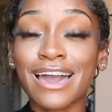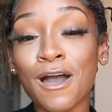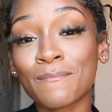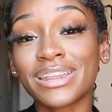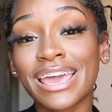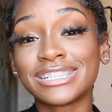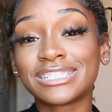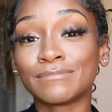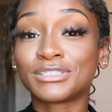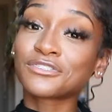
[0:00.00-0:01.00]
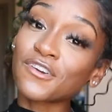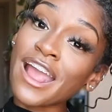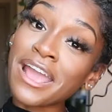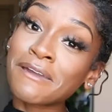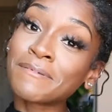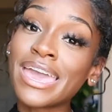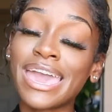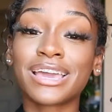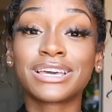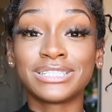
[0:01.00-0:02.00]
comment, and subscribe,
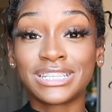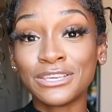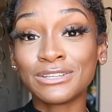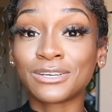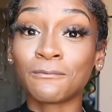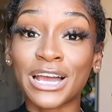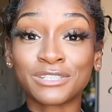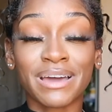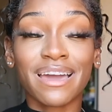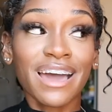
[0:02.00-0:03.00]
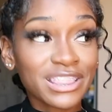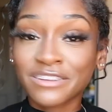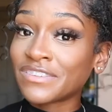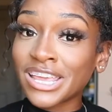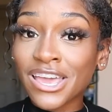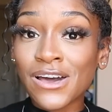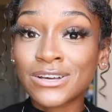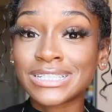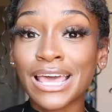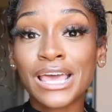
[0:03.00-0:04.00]
and continue to watch my other
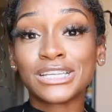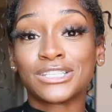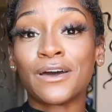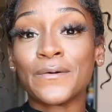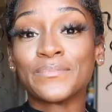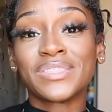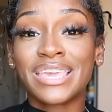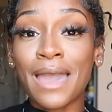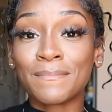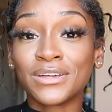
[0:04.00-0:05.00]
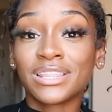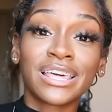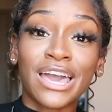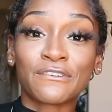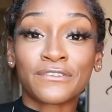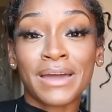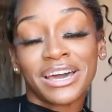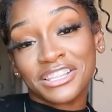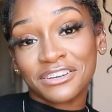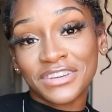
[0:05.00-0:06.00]
videos. So yeah, be on the lookout for my
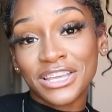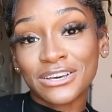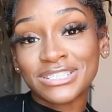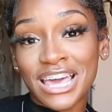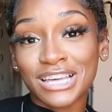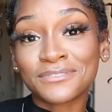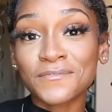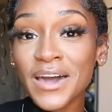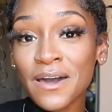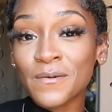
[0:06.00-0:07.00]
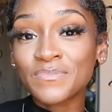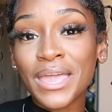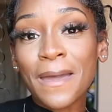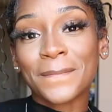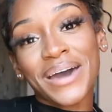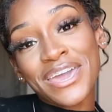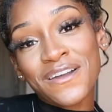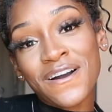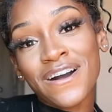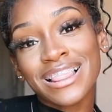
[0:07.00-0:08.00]
other videos as well. Bye
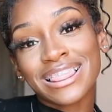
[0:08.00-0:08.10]
y'all,